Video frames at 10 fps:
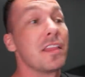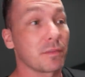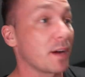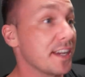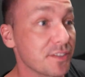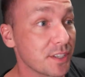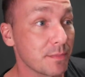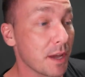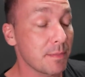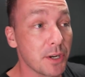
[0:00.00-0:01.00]
the rays
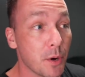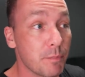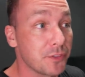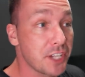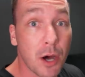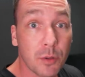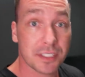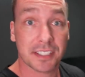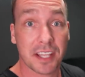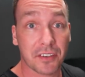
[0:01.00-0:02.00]
and you know,
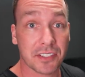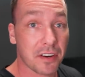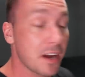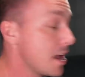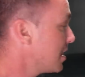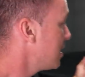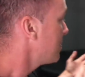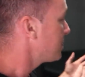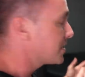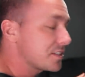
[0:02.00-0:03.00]
totes, et cetera, et cetera.
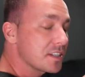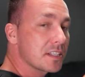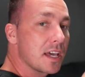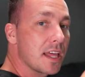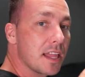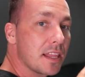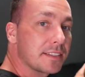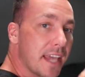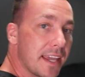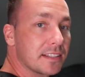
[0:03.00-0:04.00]
This just
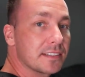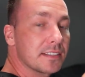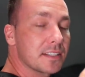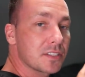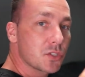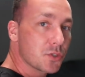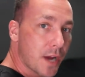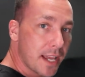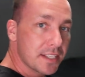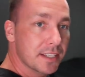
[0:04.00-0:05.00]
takes the
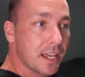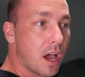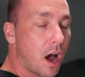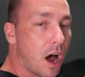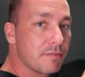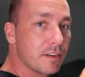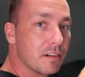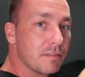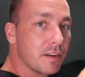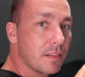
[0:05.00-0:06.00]
stress off
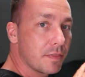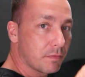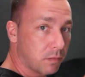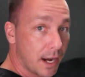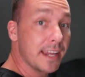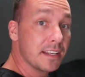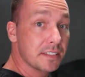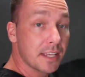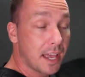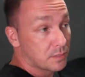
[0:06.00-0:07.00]
of the
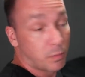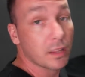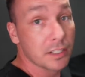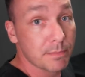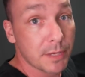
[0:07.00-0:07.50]
rays as well as